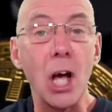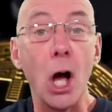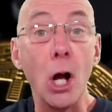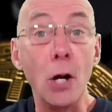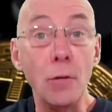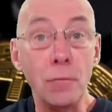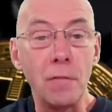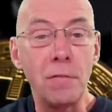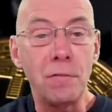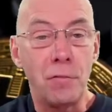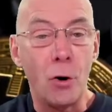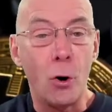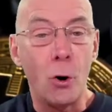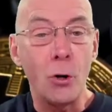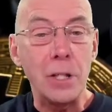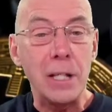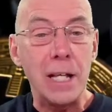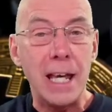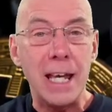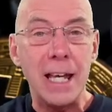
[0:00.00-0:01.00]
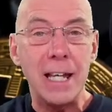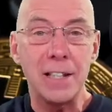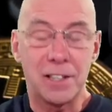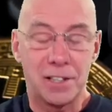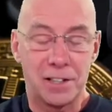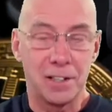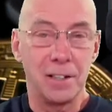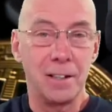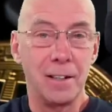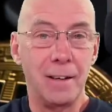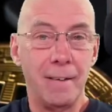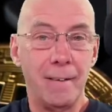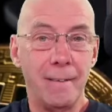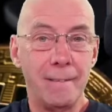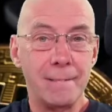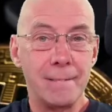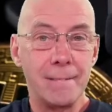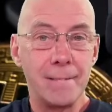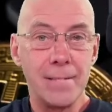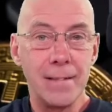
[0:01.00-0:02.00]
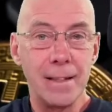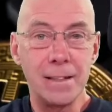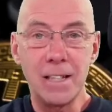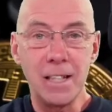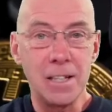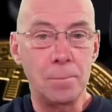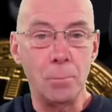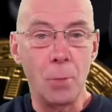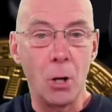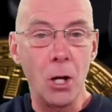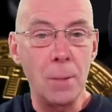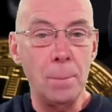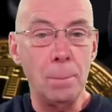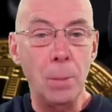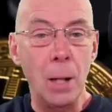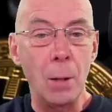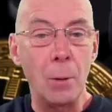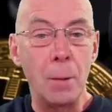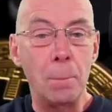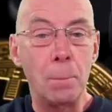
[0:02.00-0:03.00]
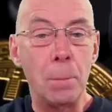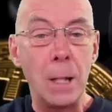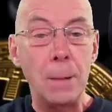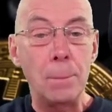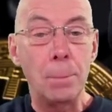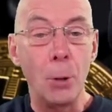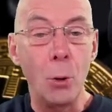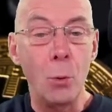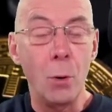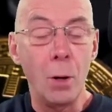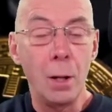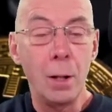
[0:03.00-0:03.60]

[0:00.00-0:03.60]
over 4 years. This is mind-blowing, people.